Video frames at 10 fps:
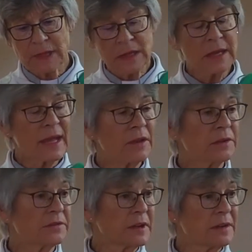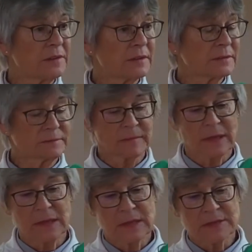He cannot sit,
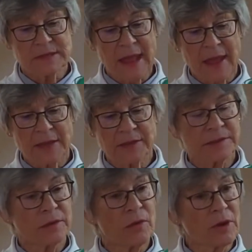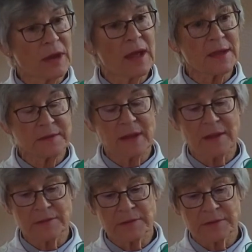stand, or lie
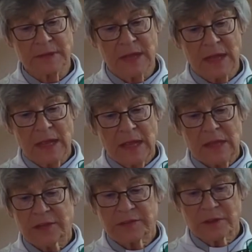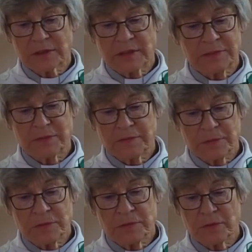down. He is not given
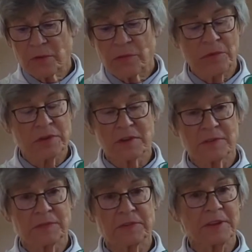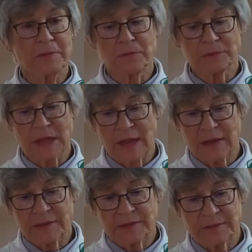food or water for several
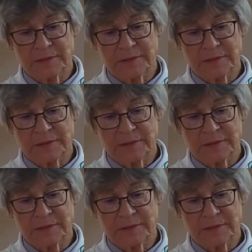days.